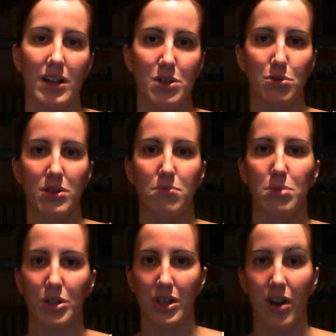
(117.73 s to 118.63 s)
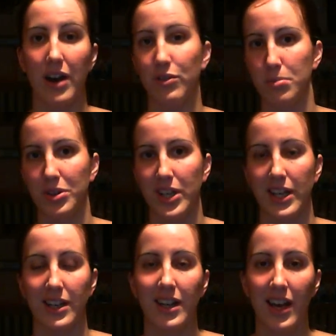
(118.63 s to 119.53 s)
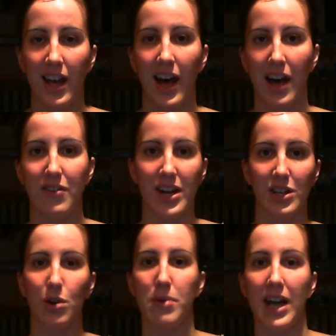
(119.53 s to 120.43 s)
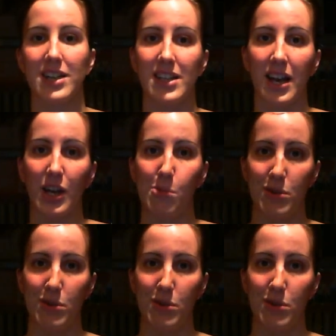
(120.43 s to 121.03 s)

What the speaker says: into a building or out of a building, and I've had to go back to that a